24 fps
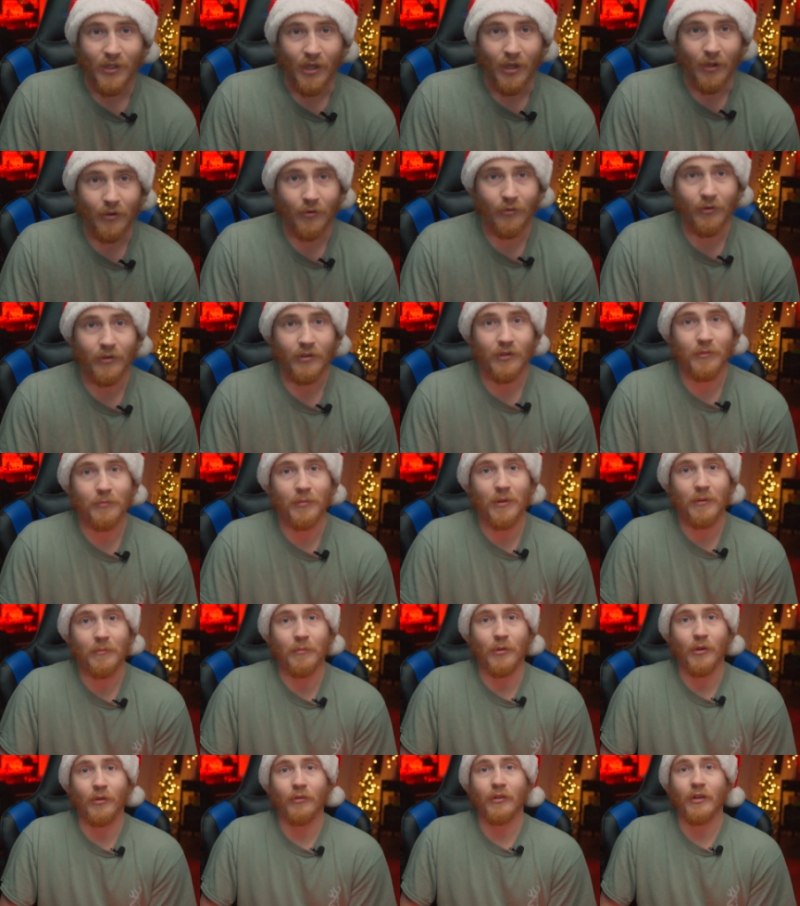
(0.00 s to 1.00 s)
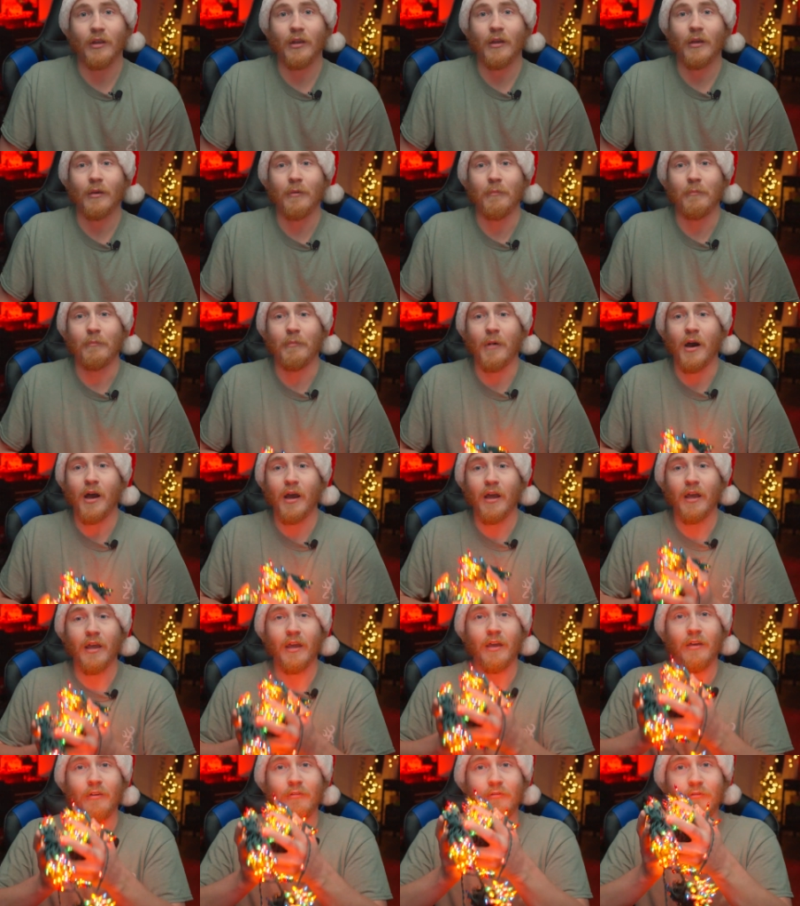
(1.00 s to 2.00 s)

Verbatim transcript: I'm going to be building my